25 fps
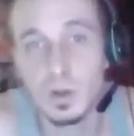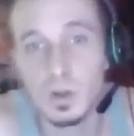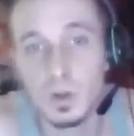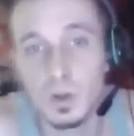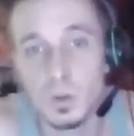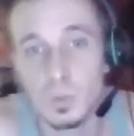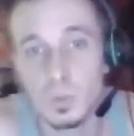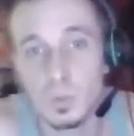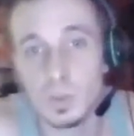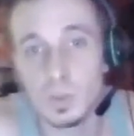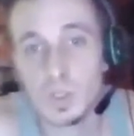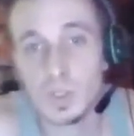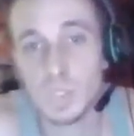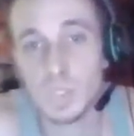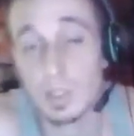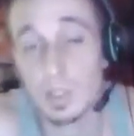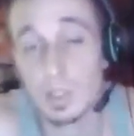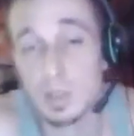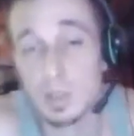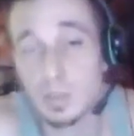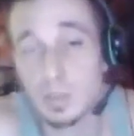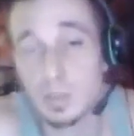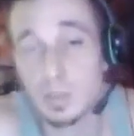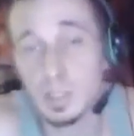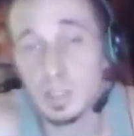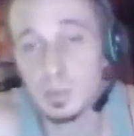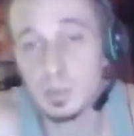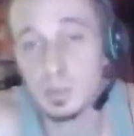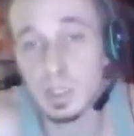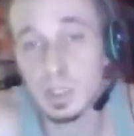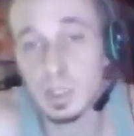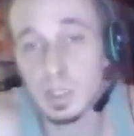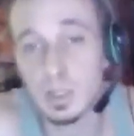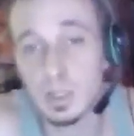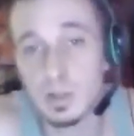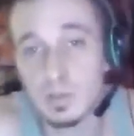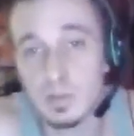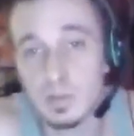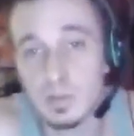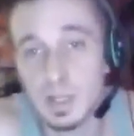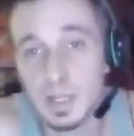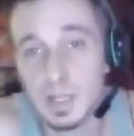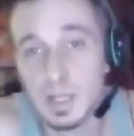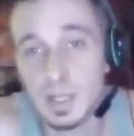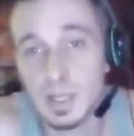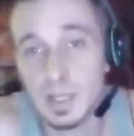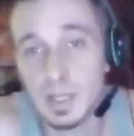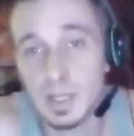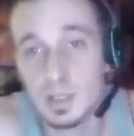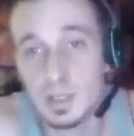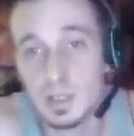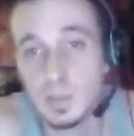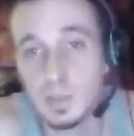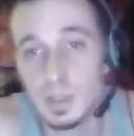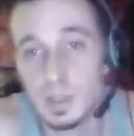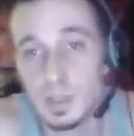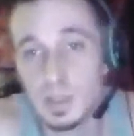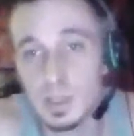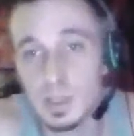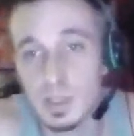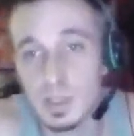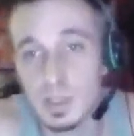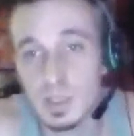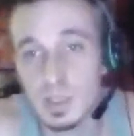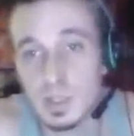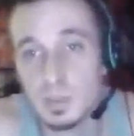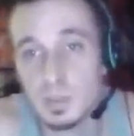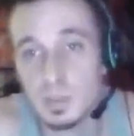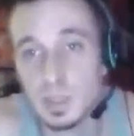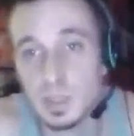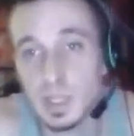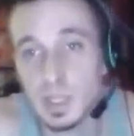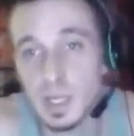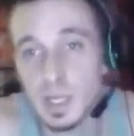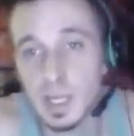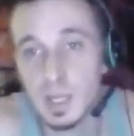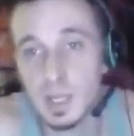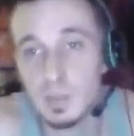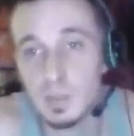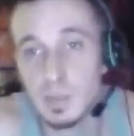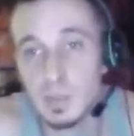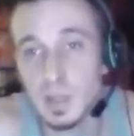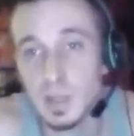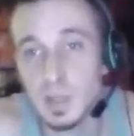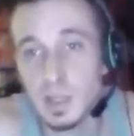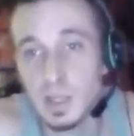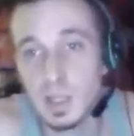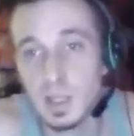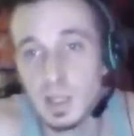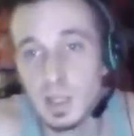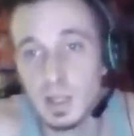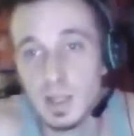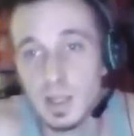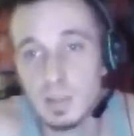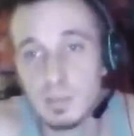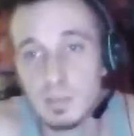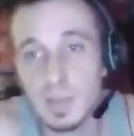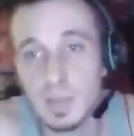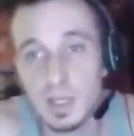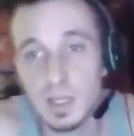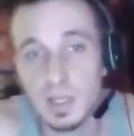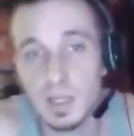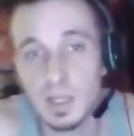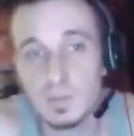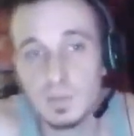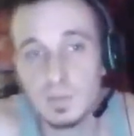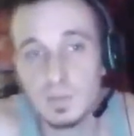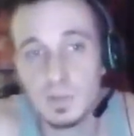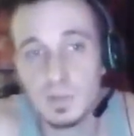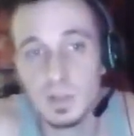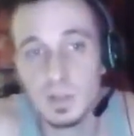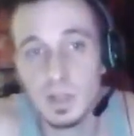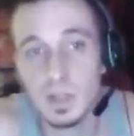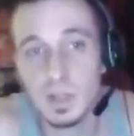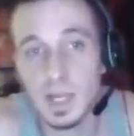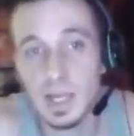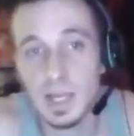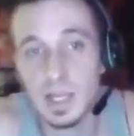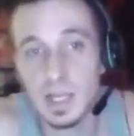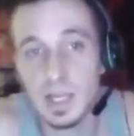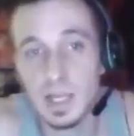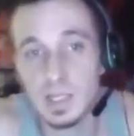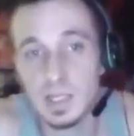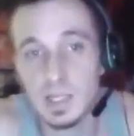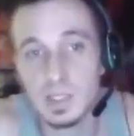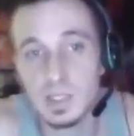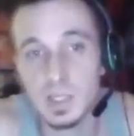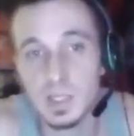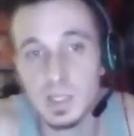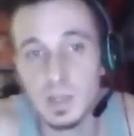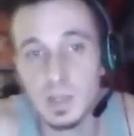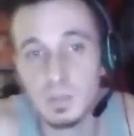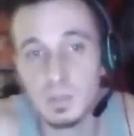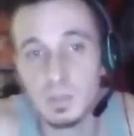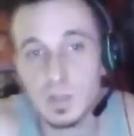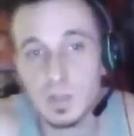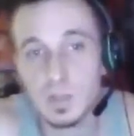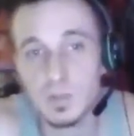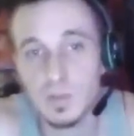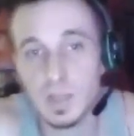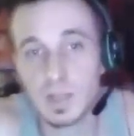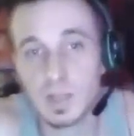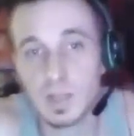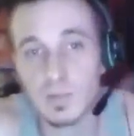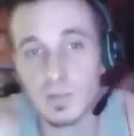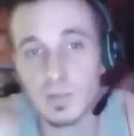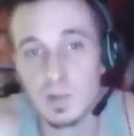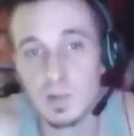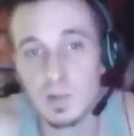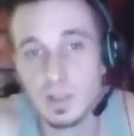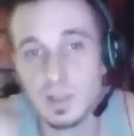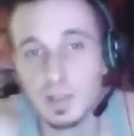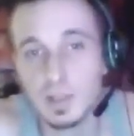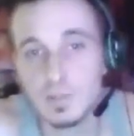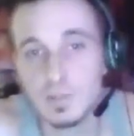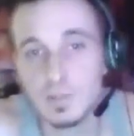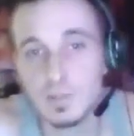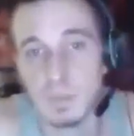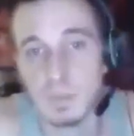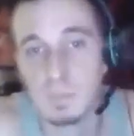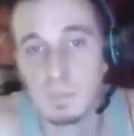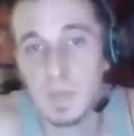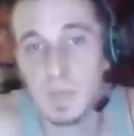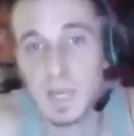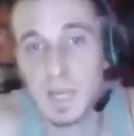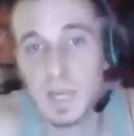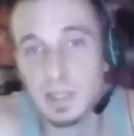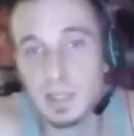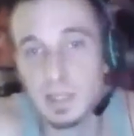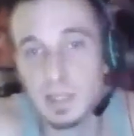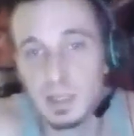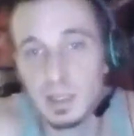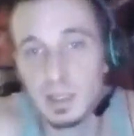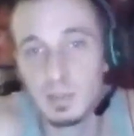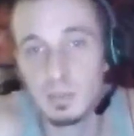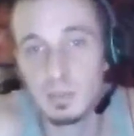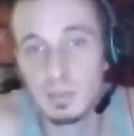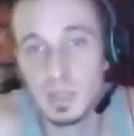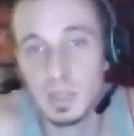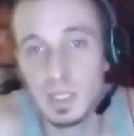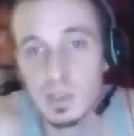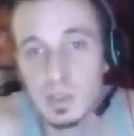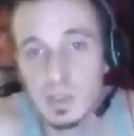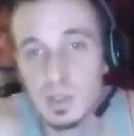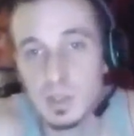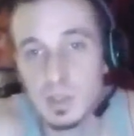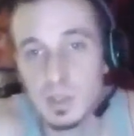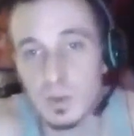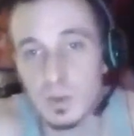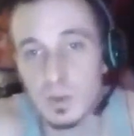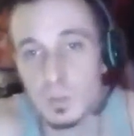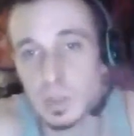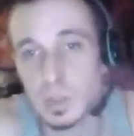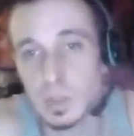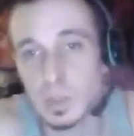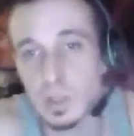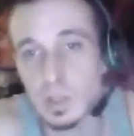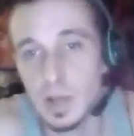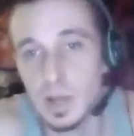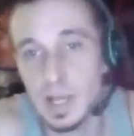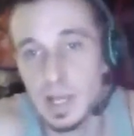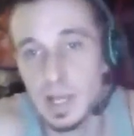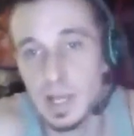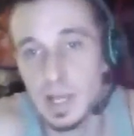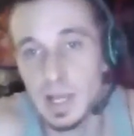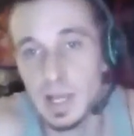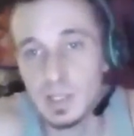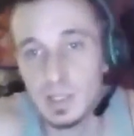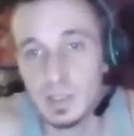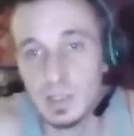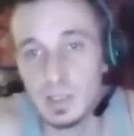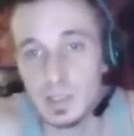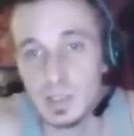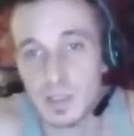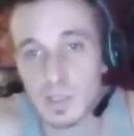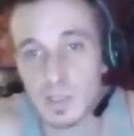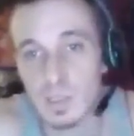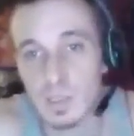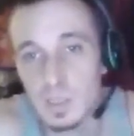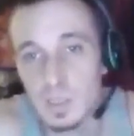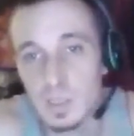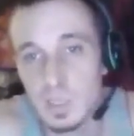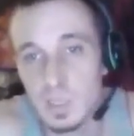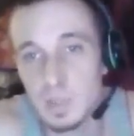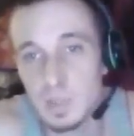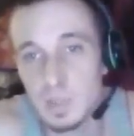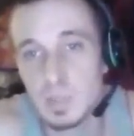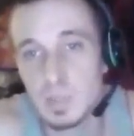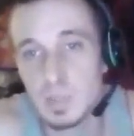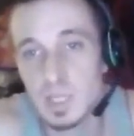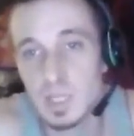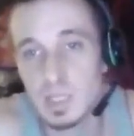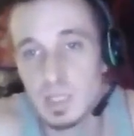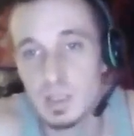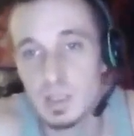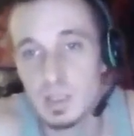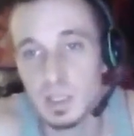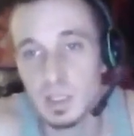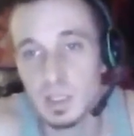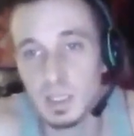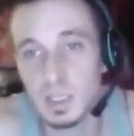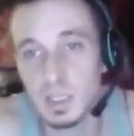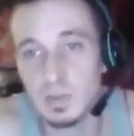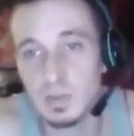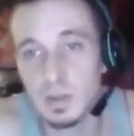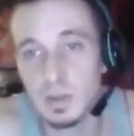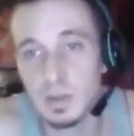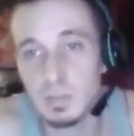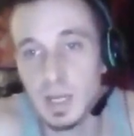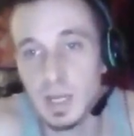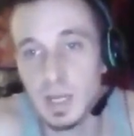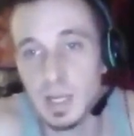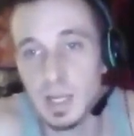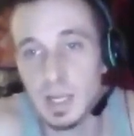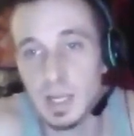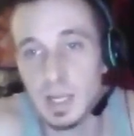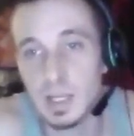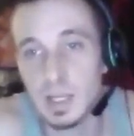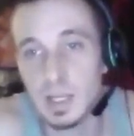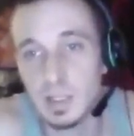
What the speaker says: which cannot be explained or defined. Spirit is simply a name that men give to the highest conception of infinite living mind. It means the real essence. It means living mind,